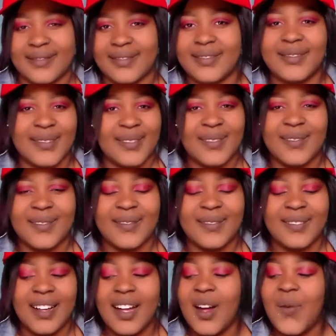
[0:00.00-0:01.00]

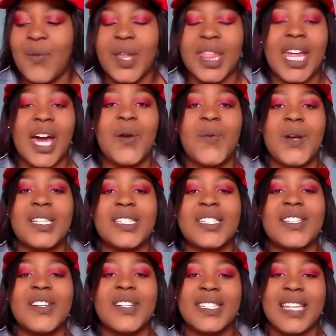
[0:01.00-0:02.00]
So without
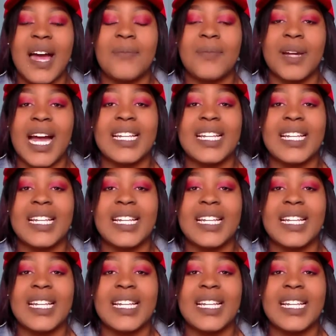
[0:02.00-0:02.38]
wasting your time,